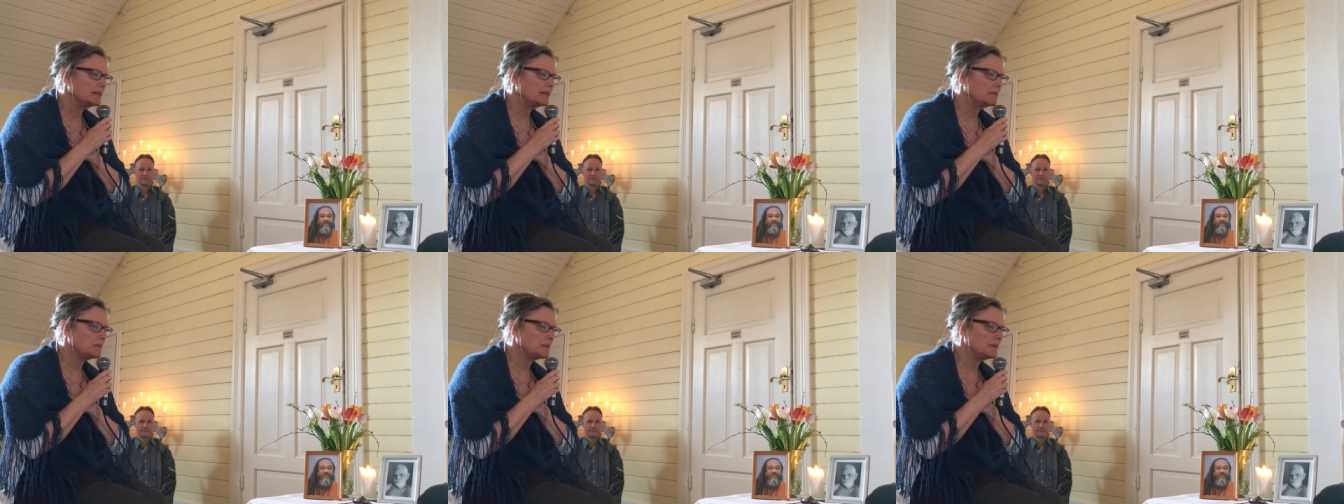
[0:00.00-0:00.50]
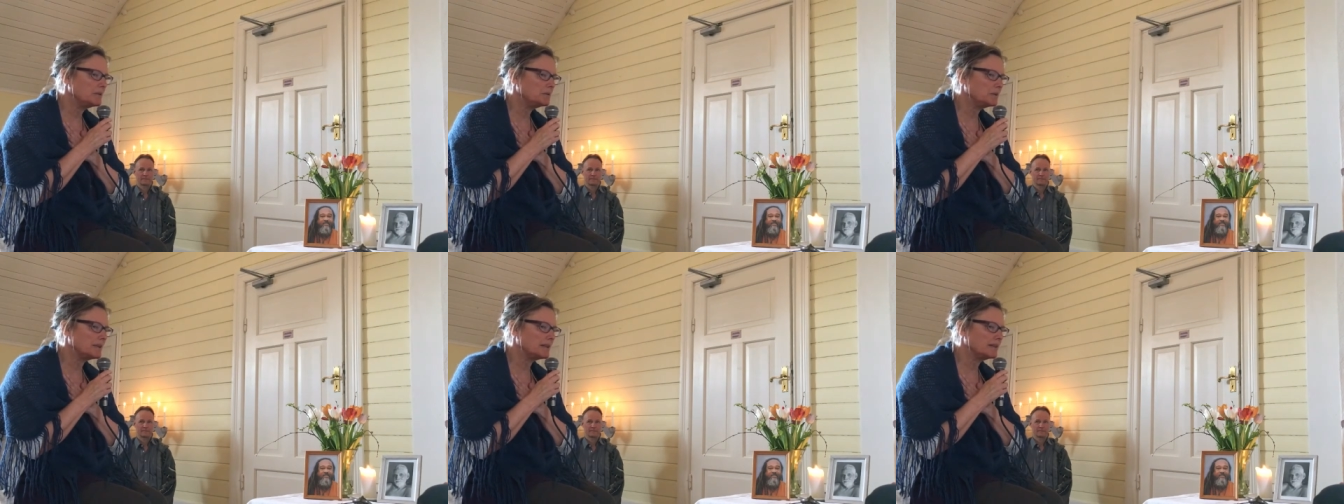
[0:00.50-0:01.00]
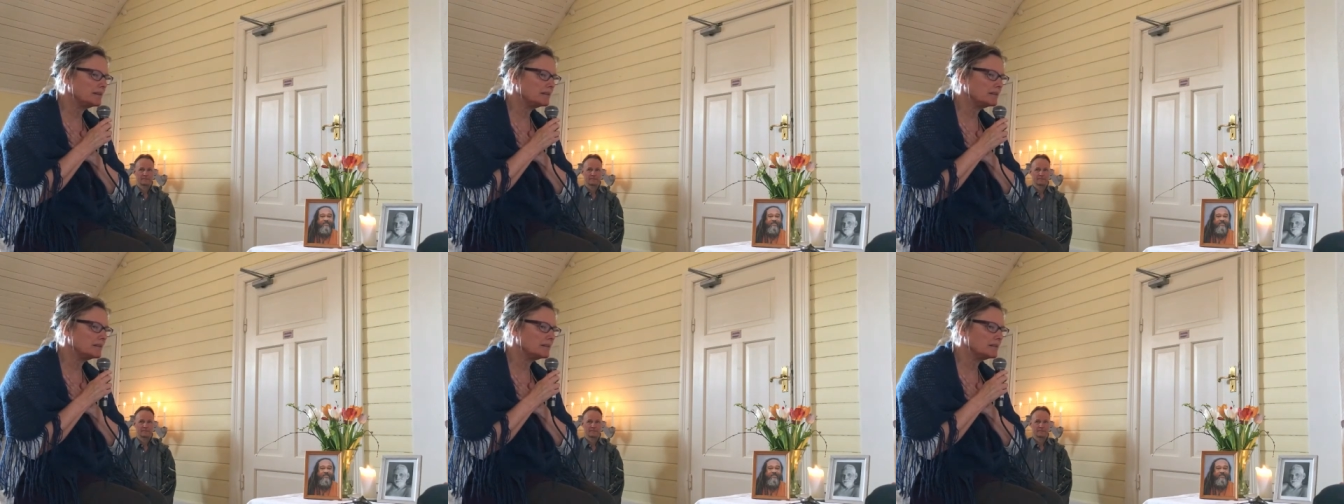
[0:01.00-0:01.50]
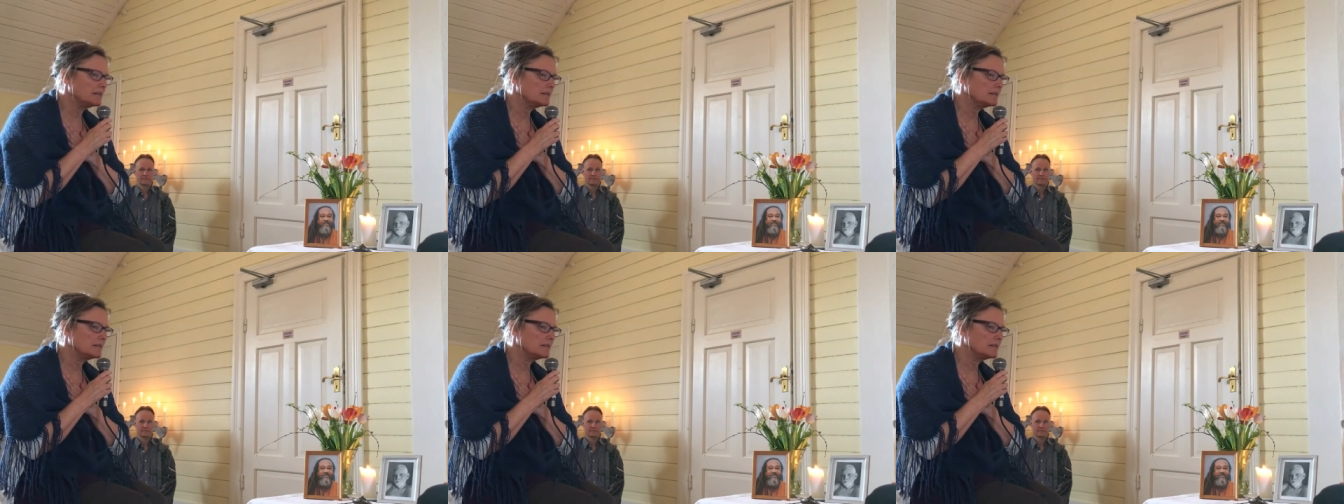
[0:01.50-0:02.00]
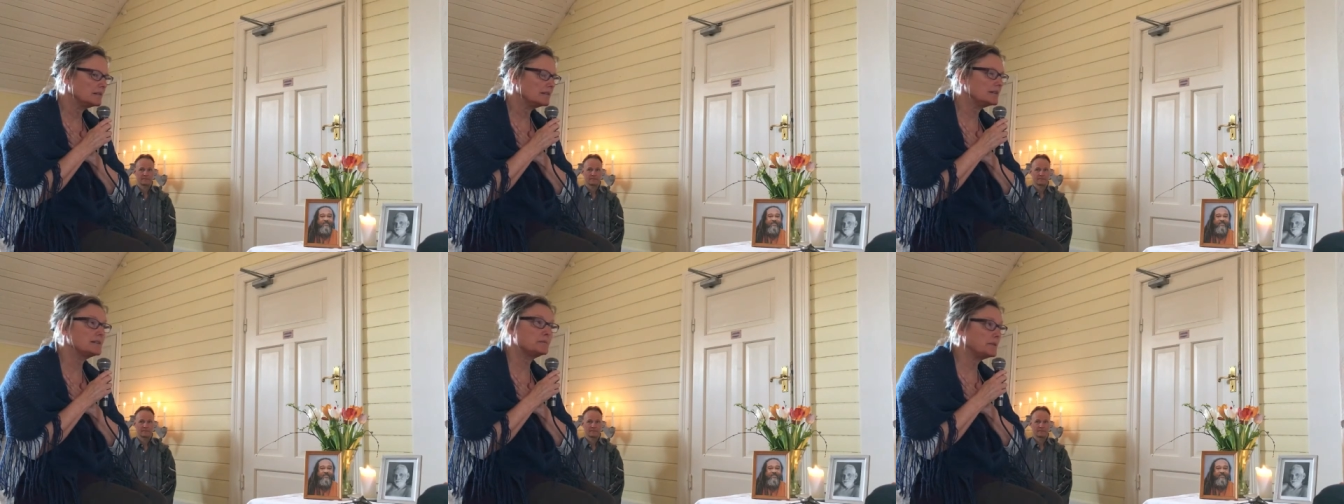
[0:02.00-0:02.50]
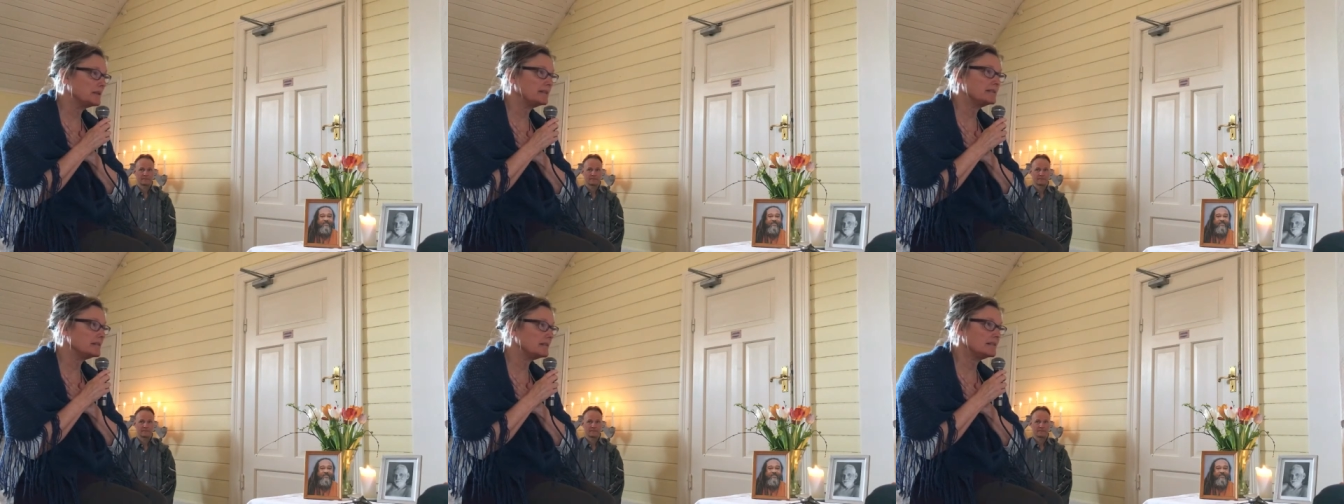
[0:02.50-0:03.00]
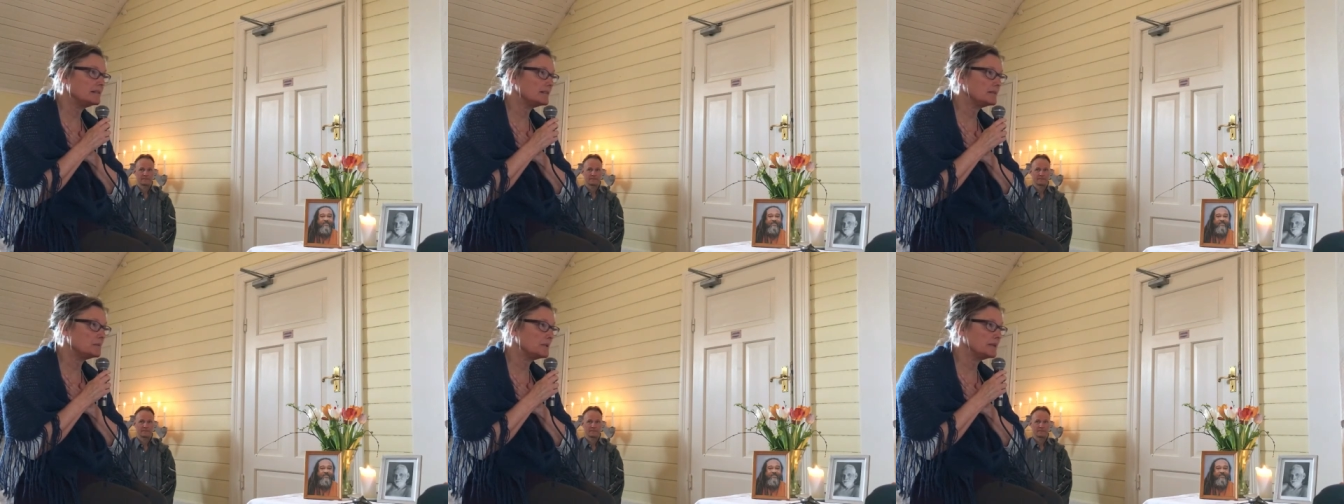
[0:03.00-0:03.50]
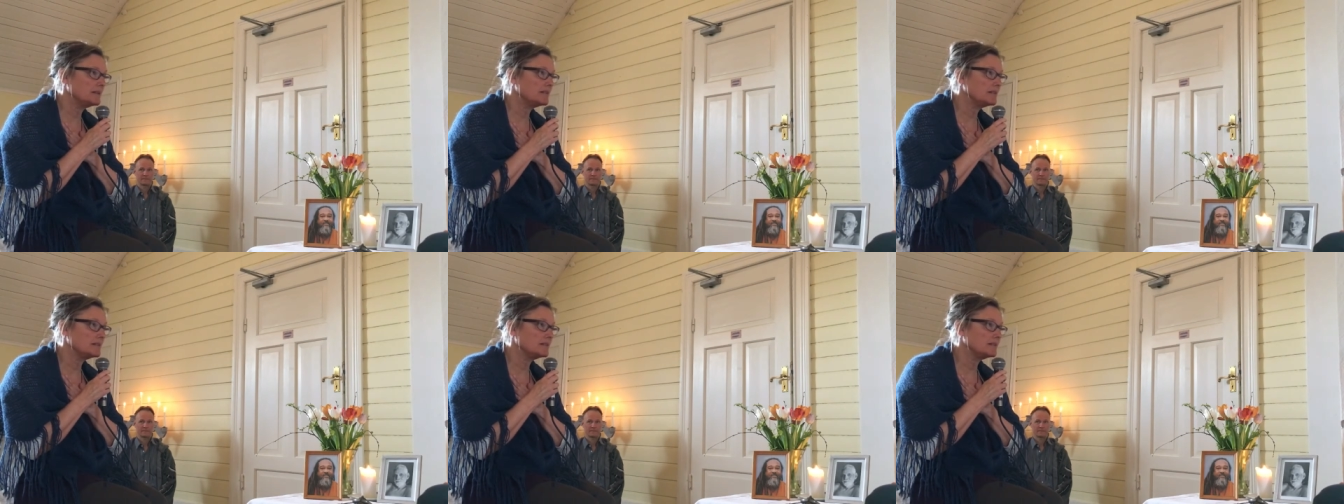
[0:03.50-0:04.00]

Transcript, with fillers: in one way, it's peace, it's just peace.